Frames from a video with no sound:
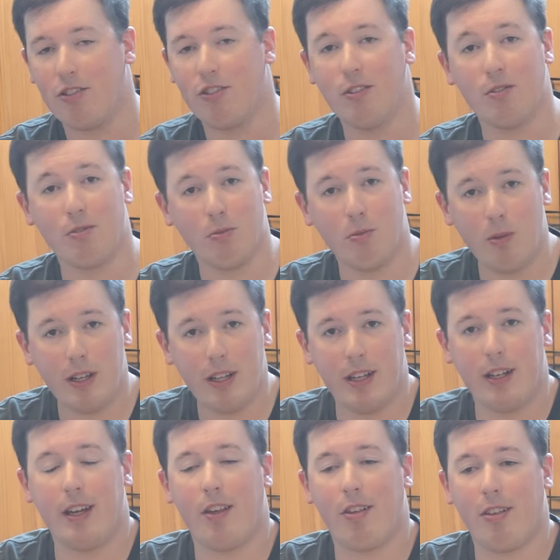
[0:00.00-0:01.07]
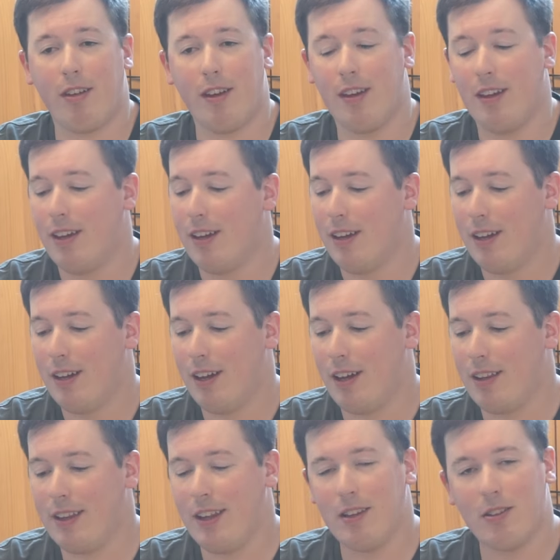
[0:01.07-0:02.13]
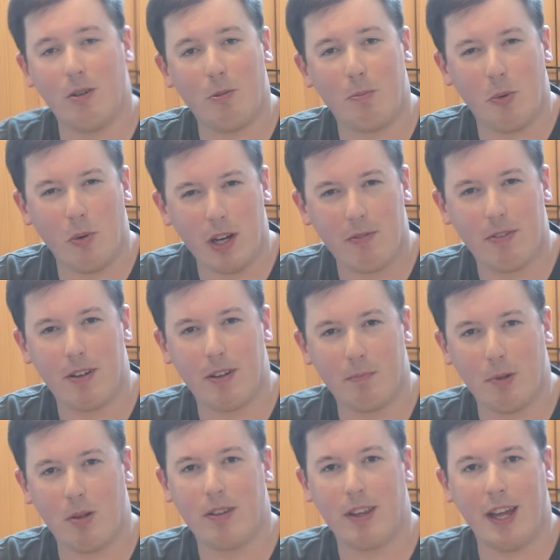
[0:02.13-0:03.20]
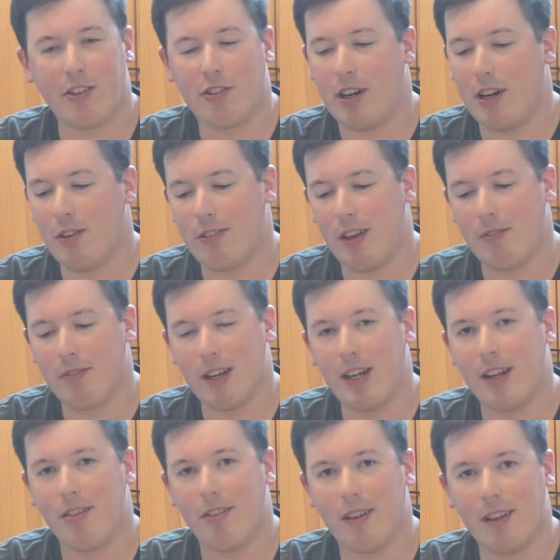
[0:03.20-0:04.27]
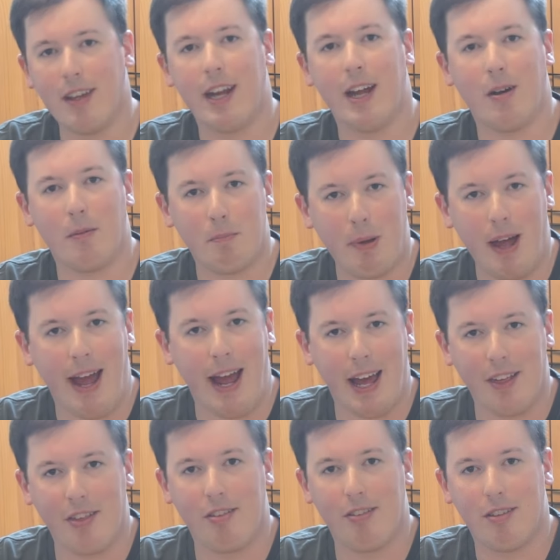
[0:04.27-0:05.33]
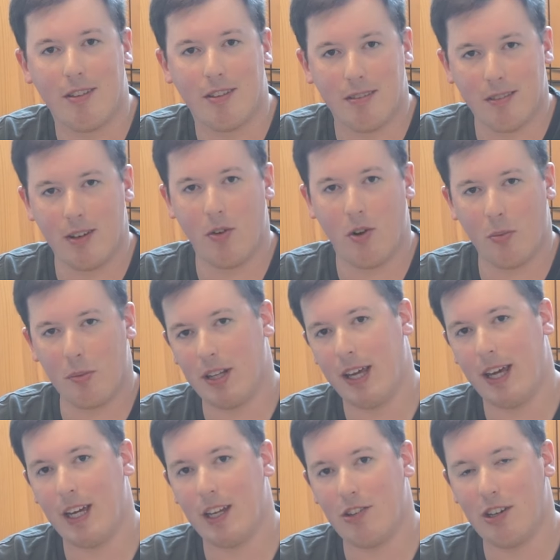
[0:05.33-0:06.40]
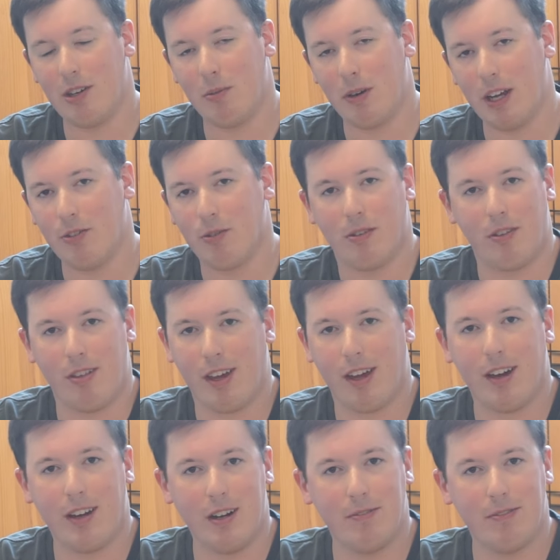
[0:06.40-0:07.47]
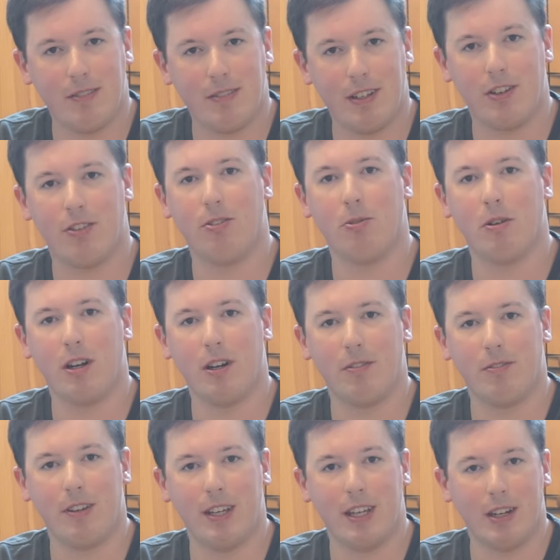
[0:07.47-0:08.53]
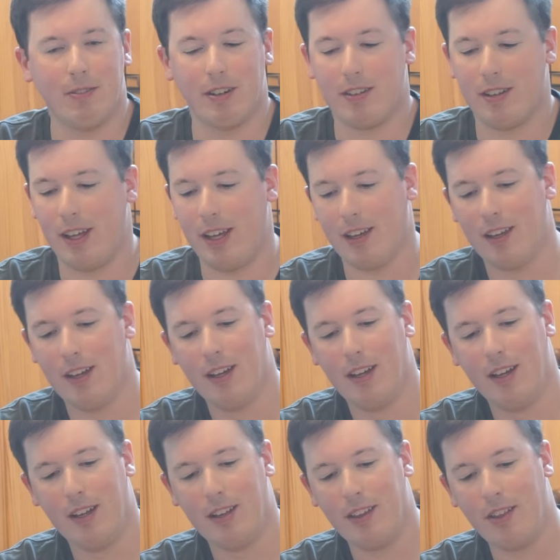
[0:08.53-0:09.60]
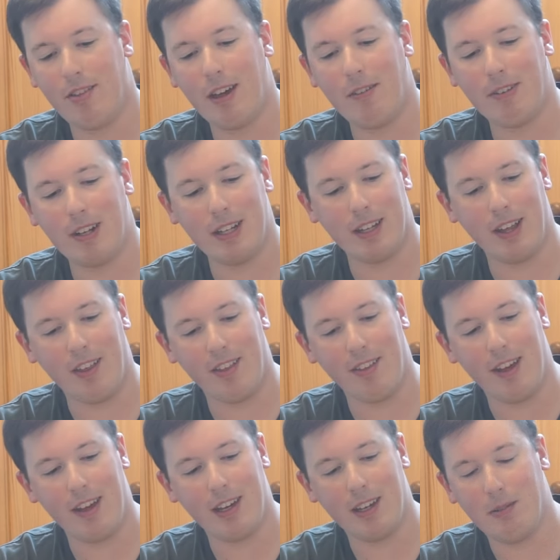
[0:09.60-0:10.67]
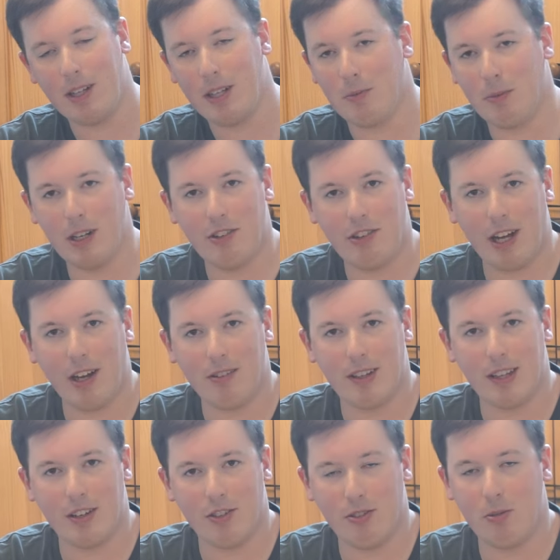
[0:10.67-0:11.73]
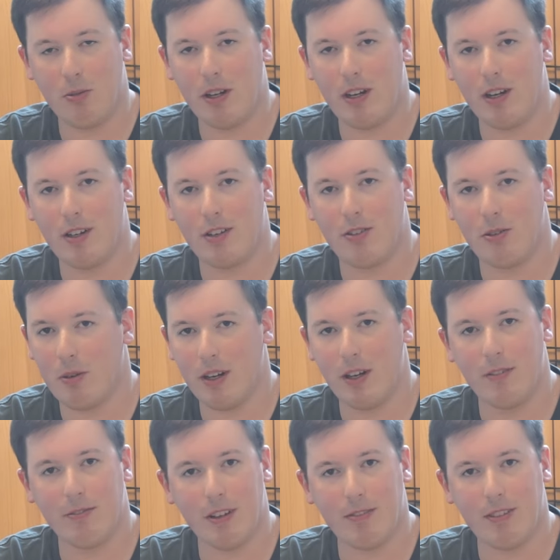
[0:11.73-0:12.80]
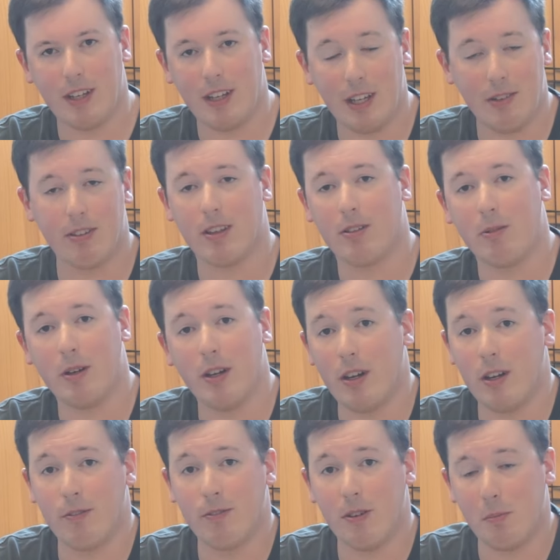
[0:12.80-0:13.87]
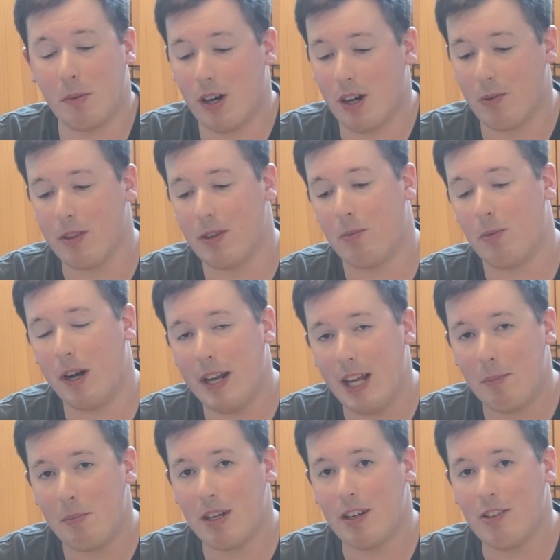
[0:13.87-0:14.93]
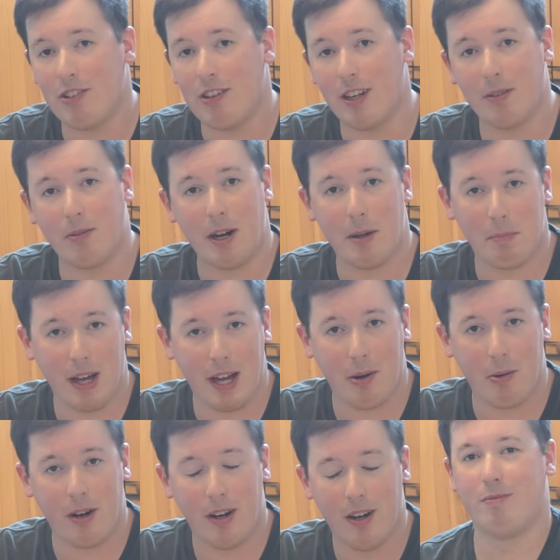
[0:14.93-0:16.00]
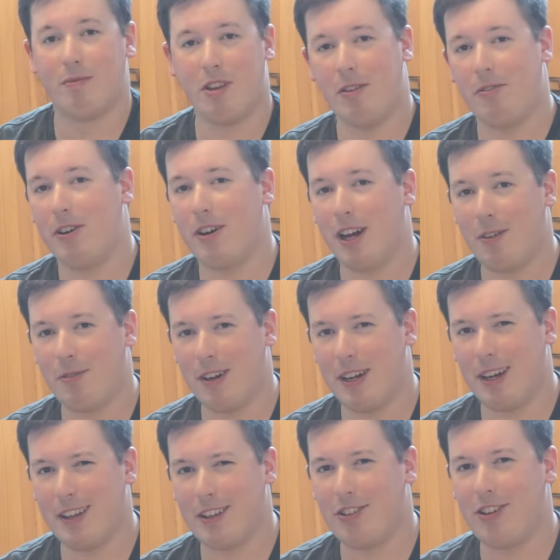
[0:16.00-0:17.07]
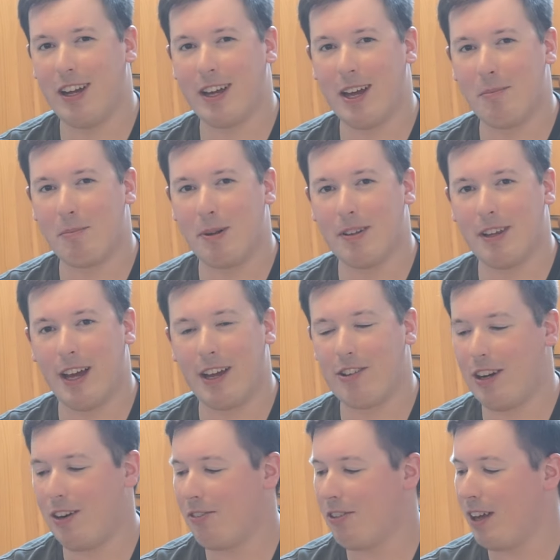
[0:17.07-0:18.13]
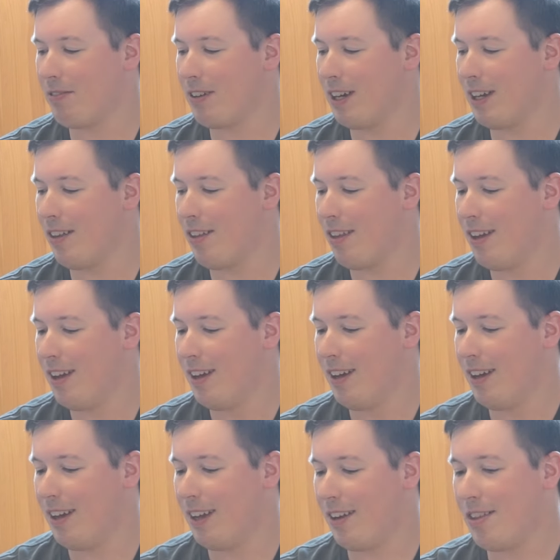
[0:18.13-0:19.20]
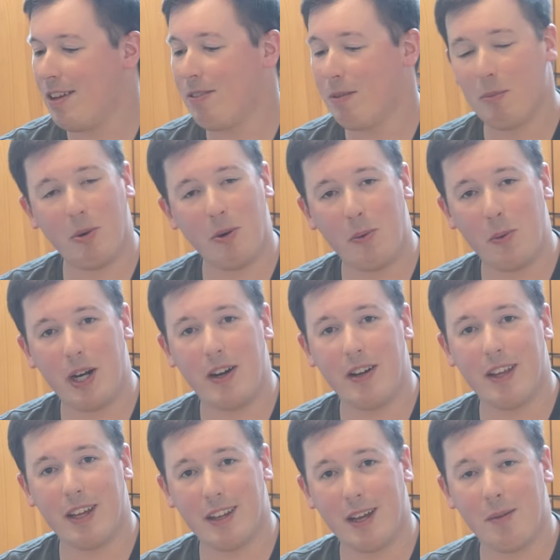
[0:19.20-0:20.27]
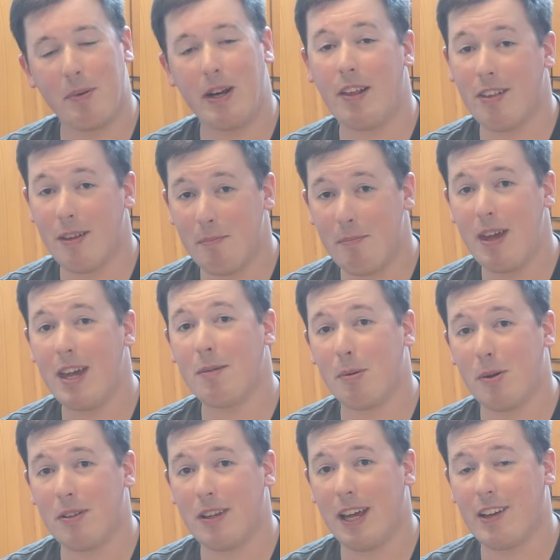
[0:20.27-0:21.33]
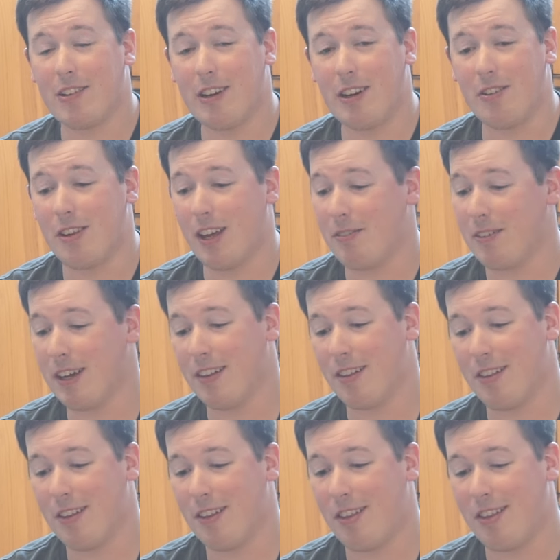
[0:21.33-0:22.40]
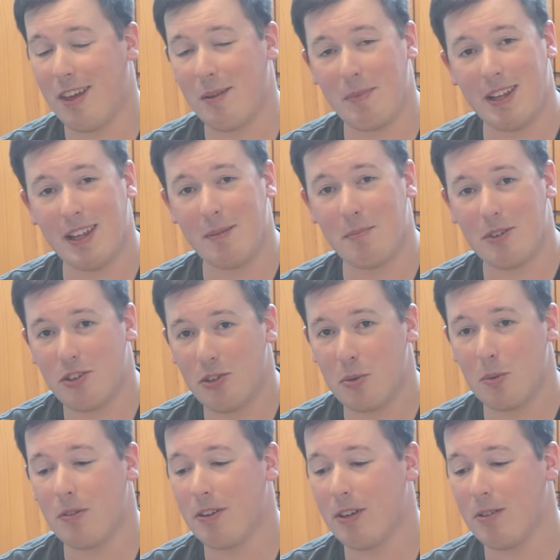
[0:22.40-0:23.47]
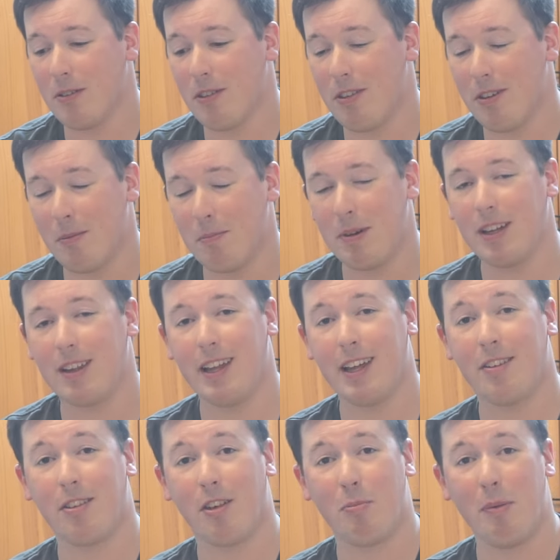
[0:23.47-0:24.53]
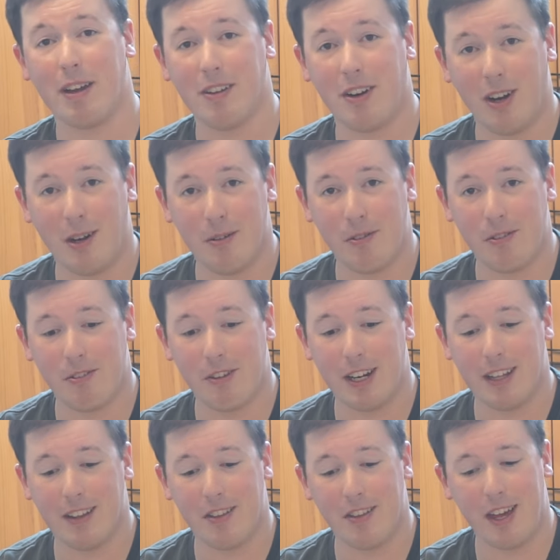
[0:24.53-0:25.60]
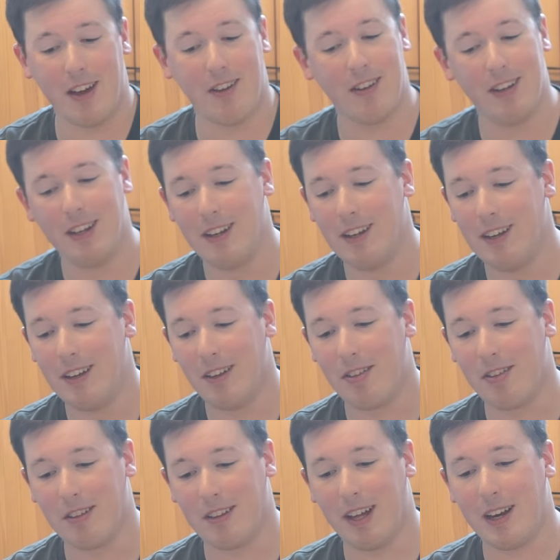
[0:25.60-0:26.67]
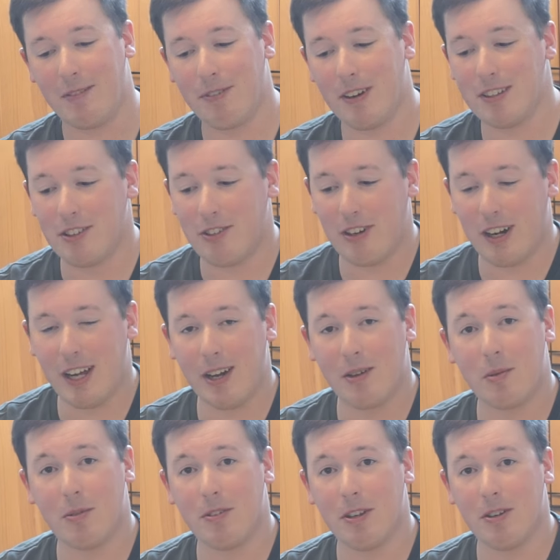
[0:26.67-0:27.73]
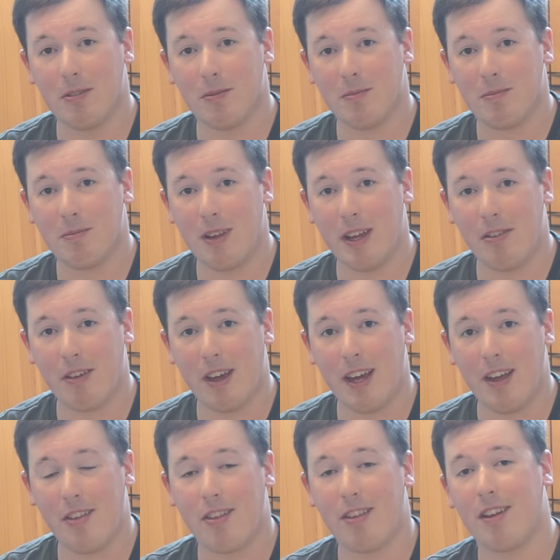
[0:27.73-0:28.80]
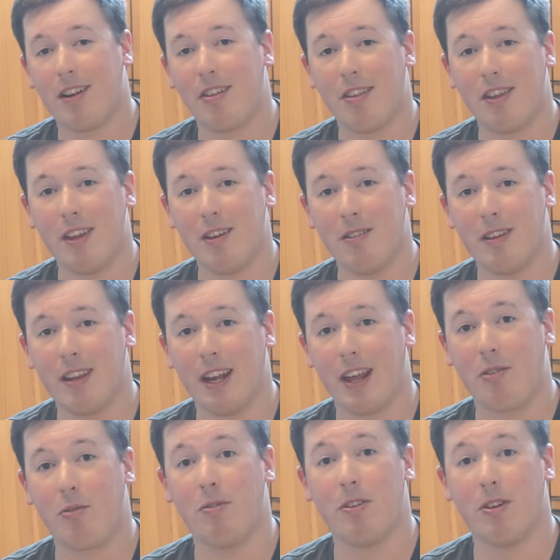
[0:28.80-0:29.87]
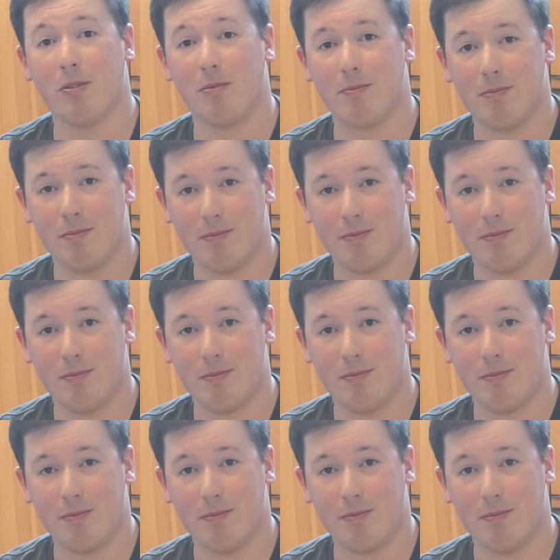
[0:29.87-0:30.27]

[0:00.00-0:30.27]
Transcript: it shoots really nicely, and I think the whole point of a bolt-action airsoft gun is to get out past the normal AEG range, which is like 150 to 200 feet, give or take. This definitely does that. You can really reach out to that 200, 250, even 300 foot mark with the right ammunition and the right power. It's not very often I get to check out bolt-action airsoft guns, and it's even more rare that companies that make bolt-action airsoft guns send me them to review. So big thanks to Specna Arms for sending this out. This is a lot of fun to try out and review. Thanks guys, and I'll see you in the next review.